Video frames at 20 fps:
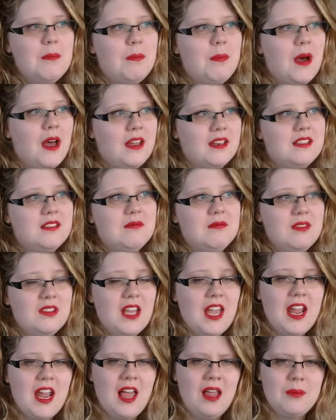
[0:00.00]
But
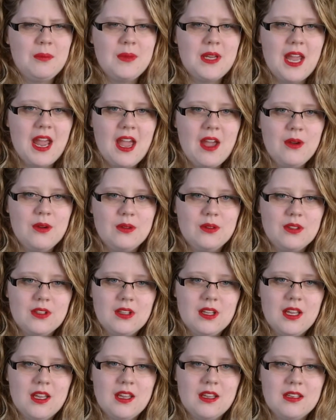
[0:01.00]
they helped me out,
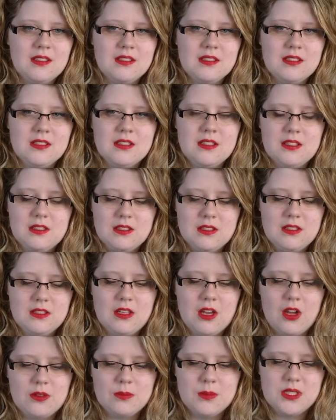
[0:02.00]
and
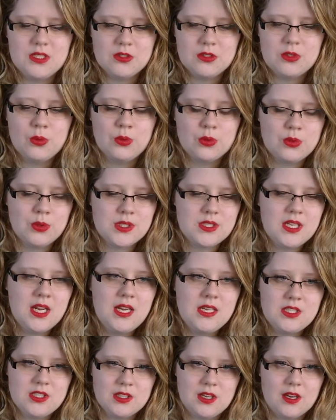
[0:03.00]
got me to talk to a
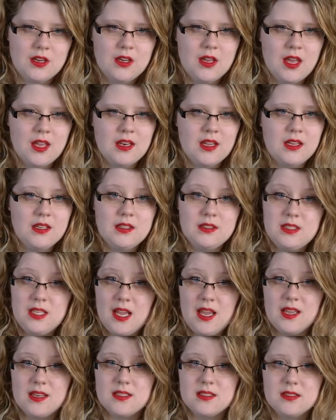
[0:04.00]
teacher, and I
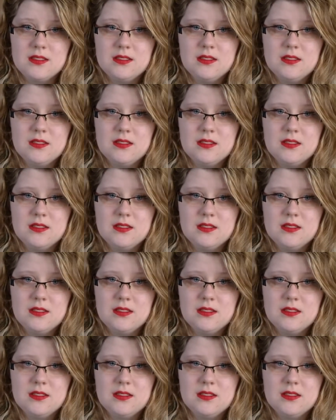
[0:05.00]
did.